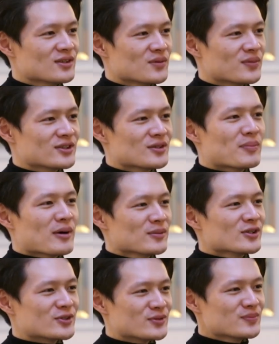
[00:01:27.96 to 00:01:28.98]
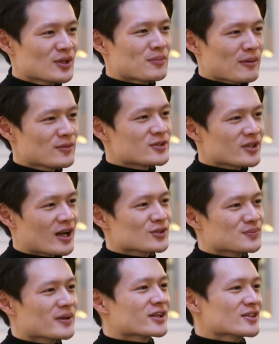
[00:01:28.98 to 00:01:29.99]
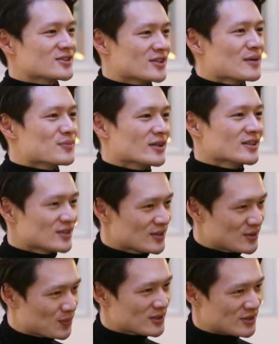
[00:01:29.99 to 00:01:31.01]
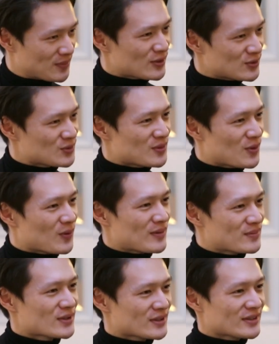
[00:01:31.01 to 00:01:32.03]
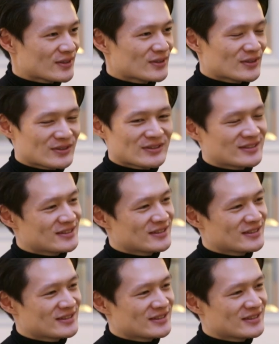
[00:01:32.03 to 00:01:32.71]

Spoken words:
but the publishing house make it separate. It was supposed to be one book, you know.